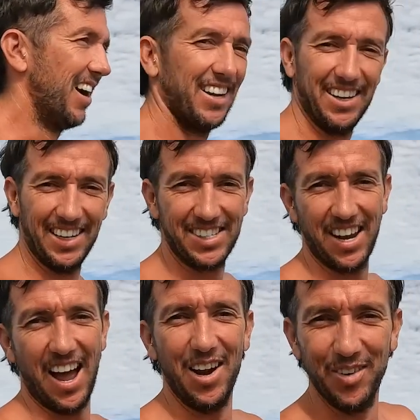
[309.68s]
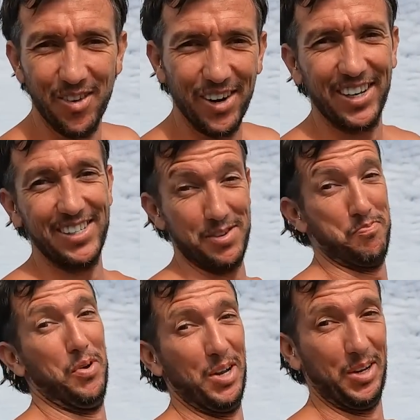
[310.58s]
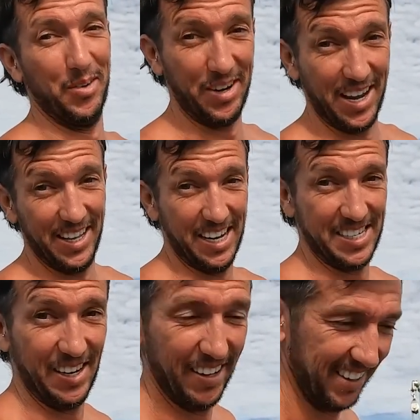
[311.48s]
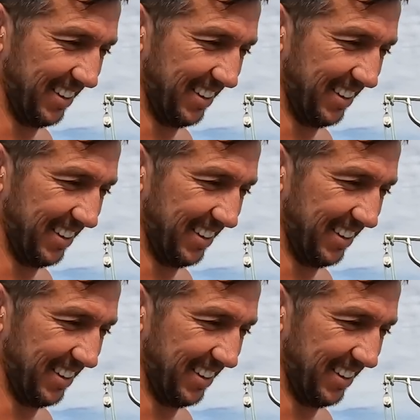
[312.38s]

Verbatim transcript: right, let's get underwater because it's pretty cool down there too.